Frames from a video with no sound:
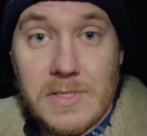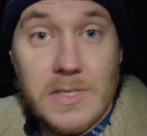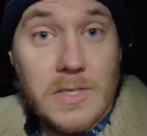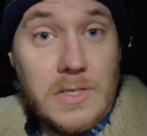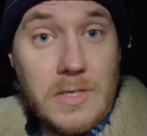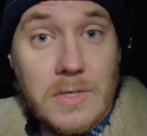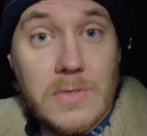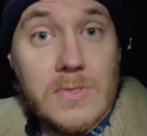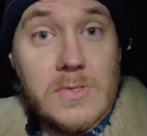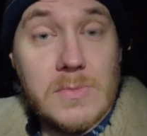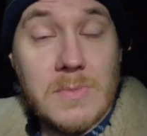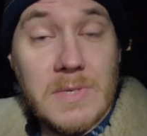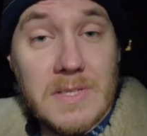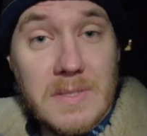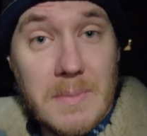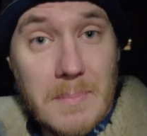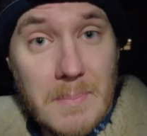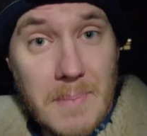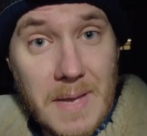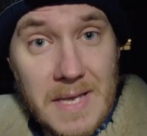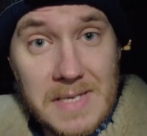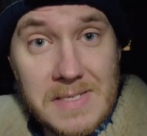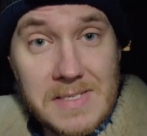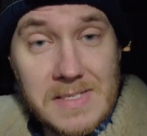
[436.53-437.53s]
You'd use them at the
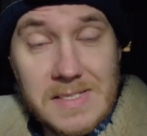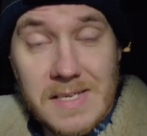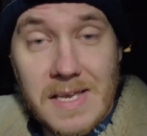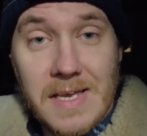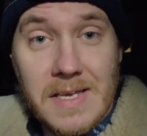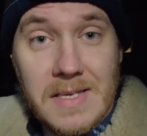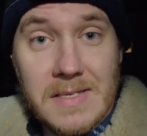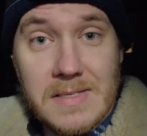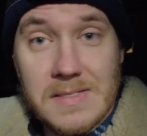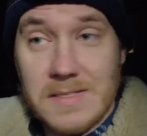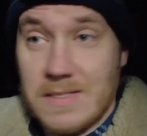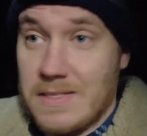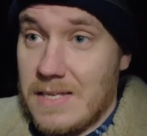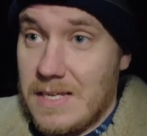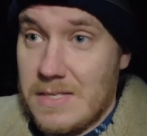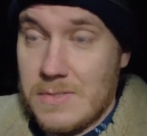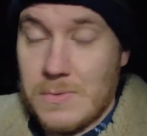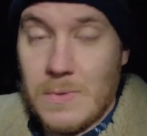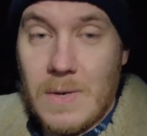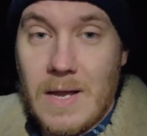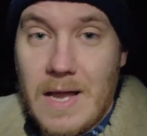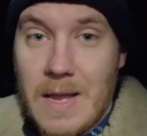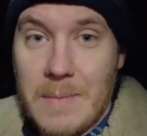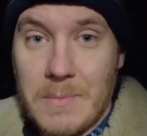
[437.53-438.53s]
best settings, and that's
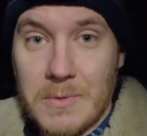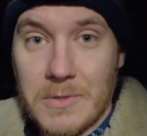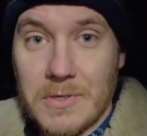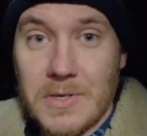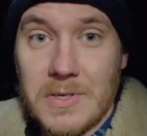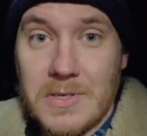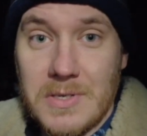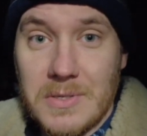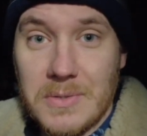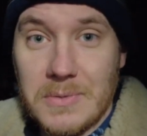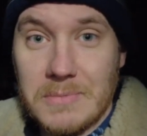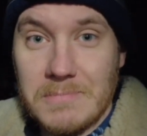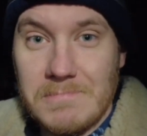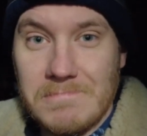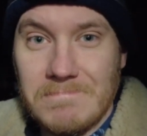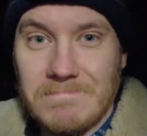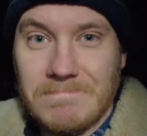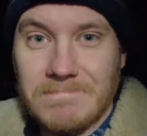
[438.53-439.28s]
what I'm going to do.